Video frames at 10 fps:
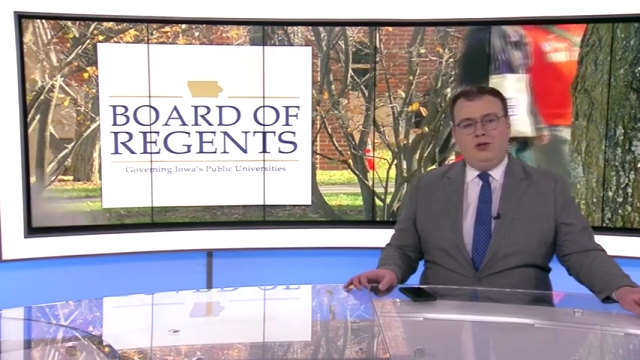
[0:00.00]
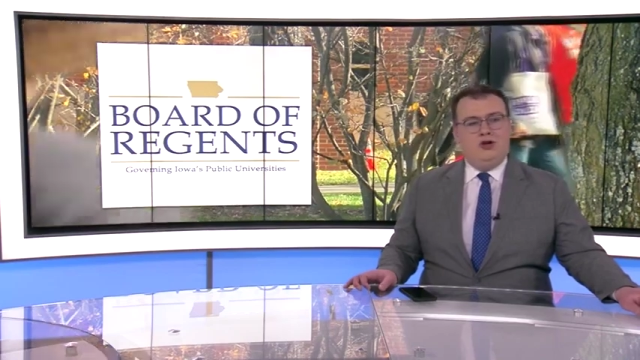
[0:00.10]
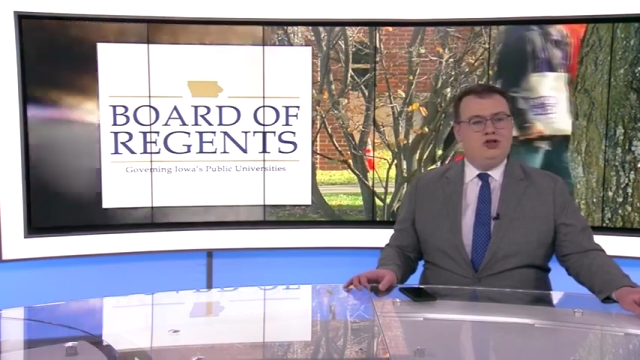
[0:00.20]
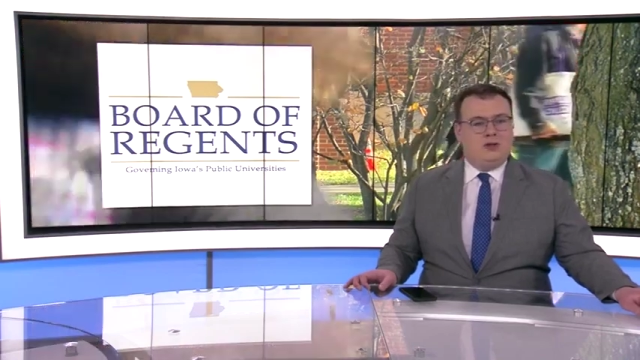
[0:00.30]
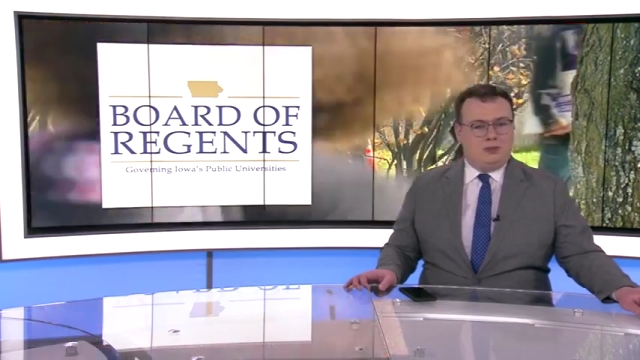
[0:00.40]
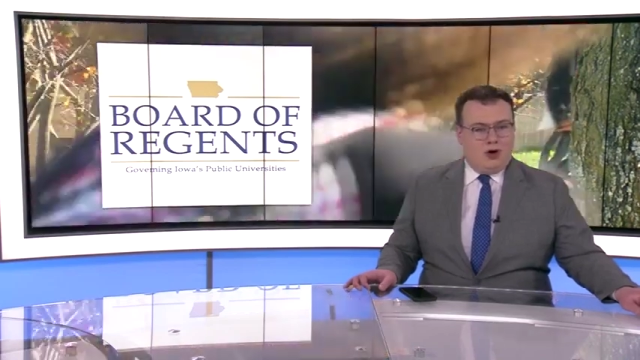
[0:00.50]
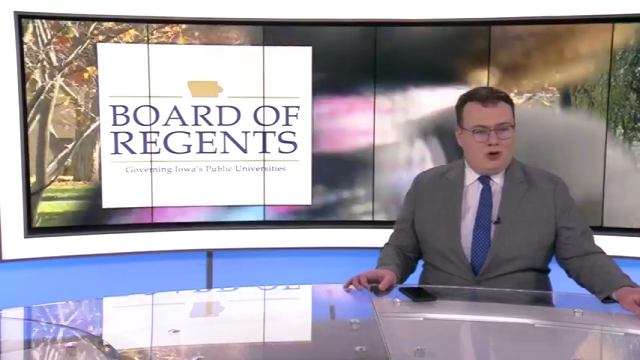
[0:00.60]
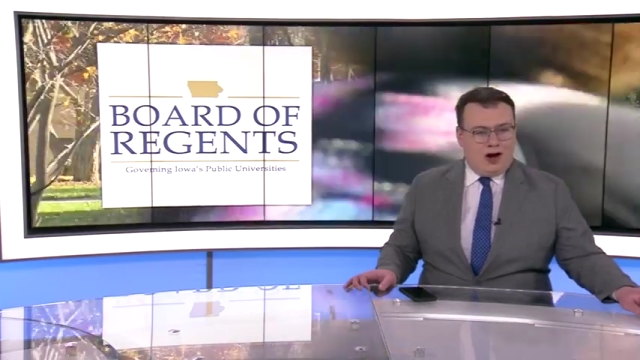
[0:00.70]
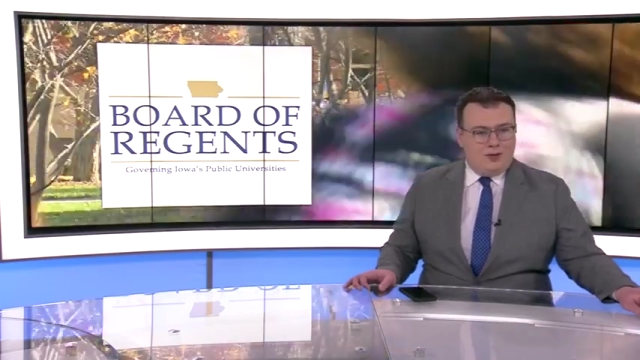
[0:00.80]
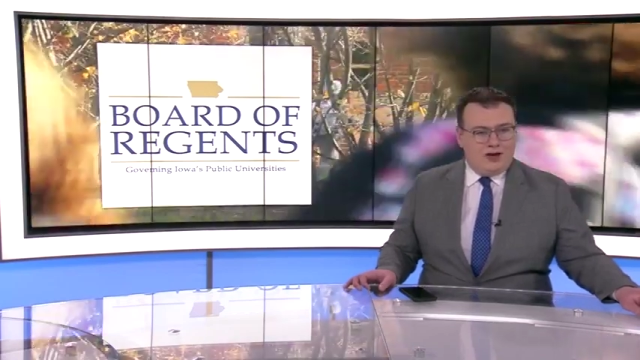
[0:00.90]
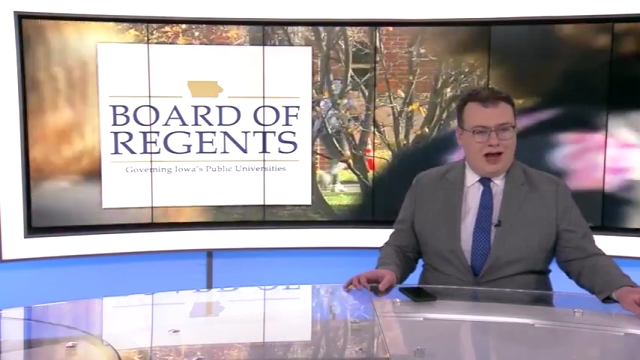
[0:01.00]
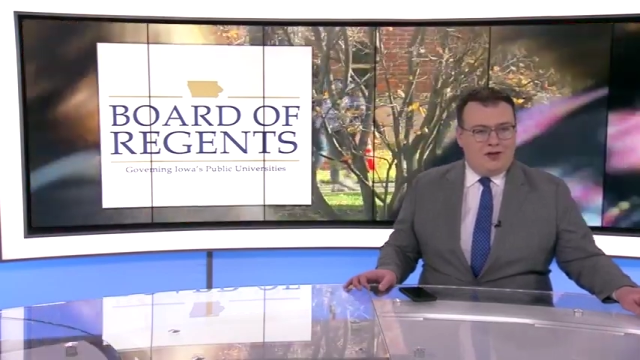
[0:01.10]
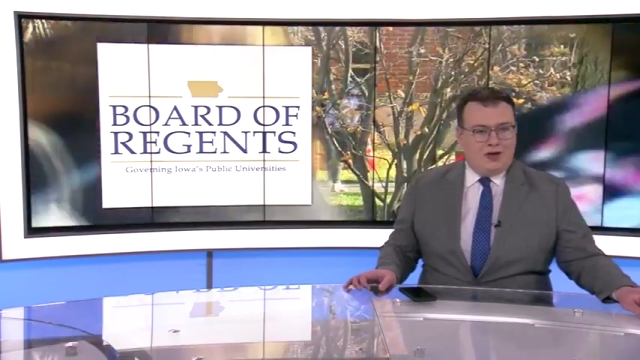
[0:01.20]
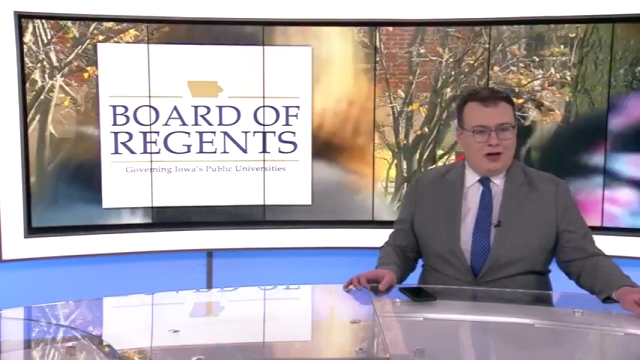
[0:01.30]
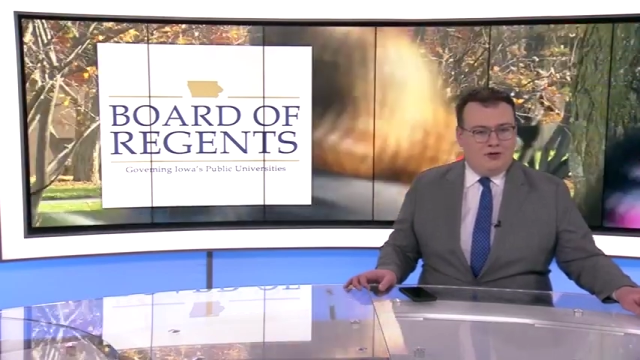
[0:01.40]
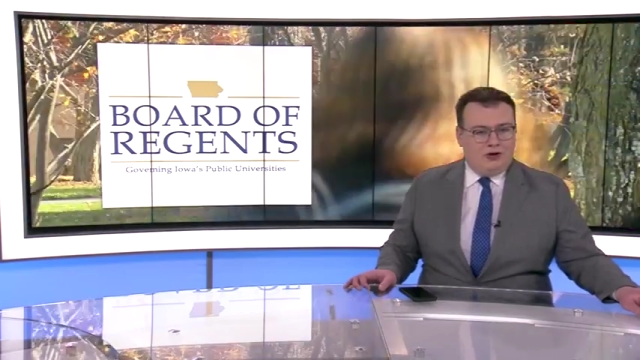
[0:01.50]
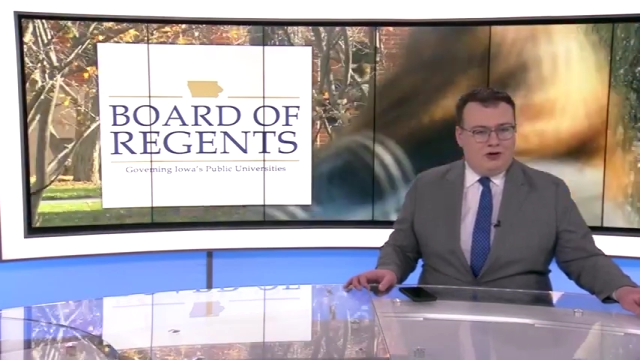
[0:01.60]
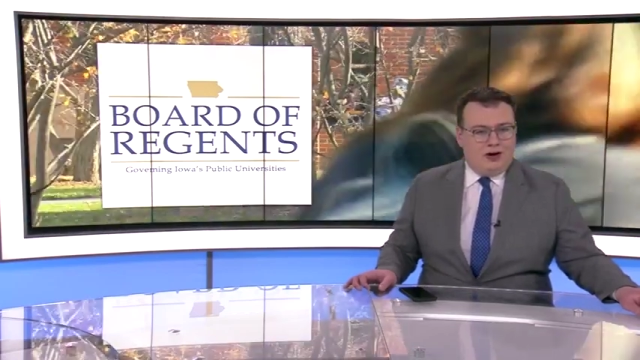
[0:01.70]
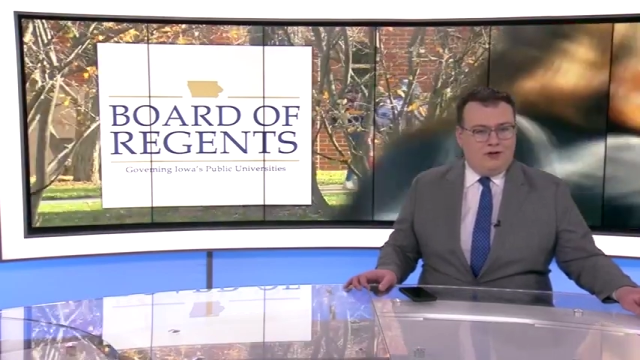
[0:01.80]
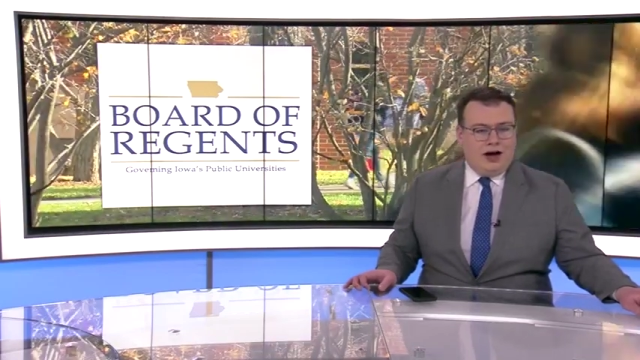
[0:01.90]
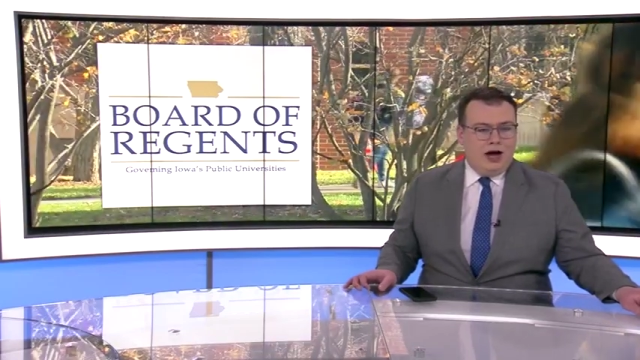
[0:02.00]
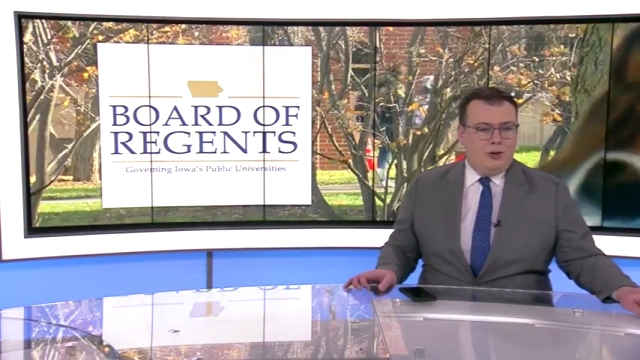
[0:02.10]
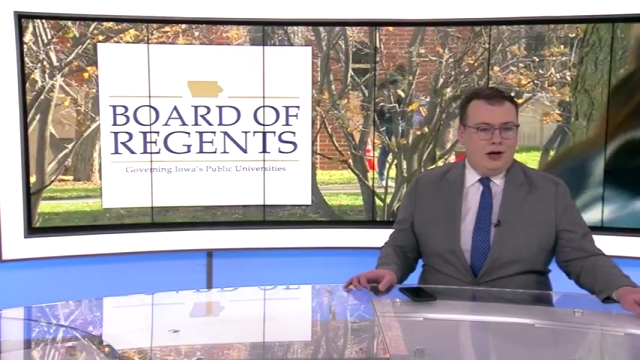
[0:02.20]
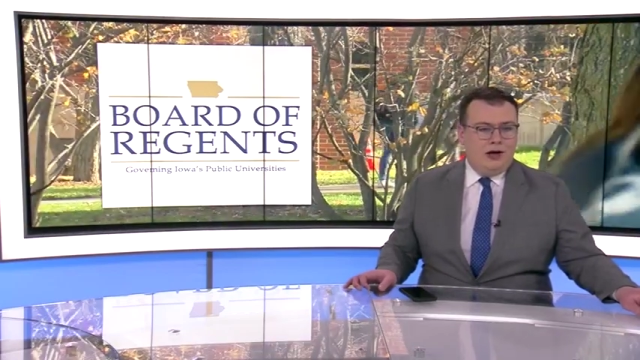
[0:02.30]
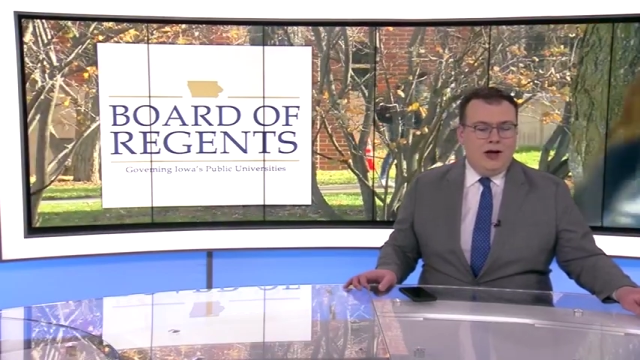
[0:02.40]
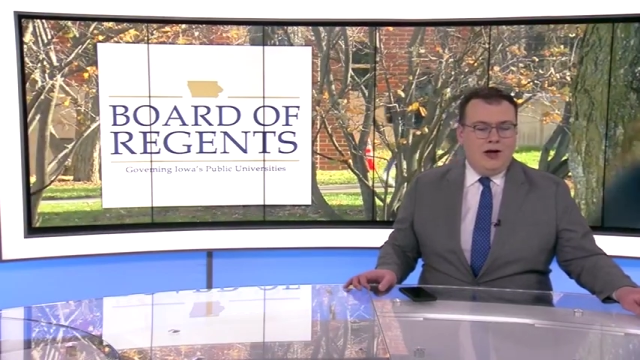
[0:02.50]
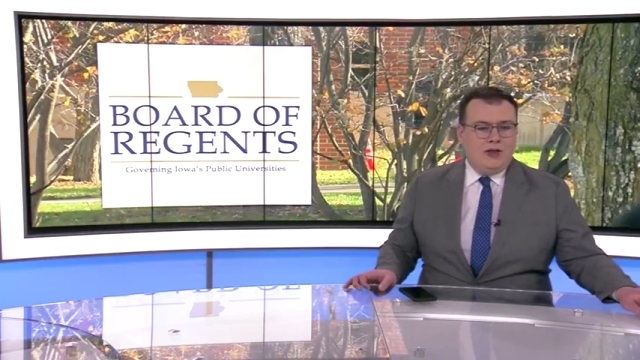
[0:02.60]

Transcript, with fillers: inclusion programs at the University of Iowa,